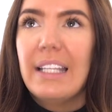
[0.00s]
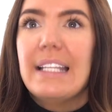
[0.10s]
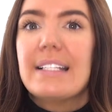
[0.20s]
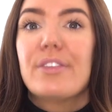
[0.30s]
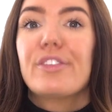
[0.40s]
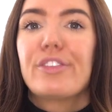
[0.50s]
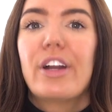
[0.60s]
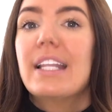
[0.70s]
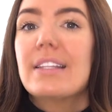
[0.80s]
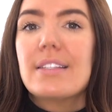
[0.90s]
is the
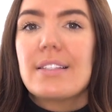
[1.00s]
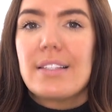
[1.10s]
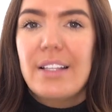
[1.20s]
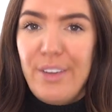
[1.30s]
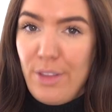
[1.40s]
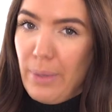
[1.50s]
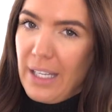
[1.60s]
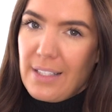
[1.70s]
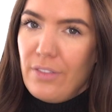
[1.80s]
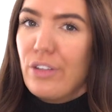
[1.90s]
friends of the
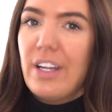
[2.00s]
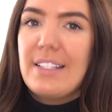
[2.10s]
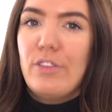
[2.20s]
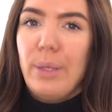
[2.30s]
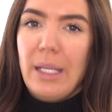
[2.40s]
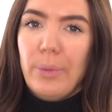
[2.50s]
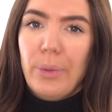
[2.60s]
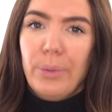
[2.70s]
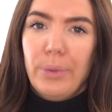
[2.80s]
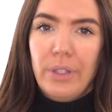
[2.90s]
passive aggressive people.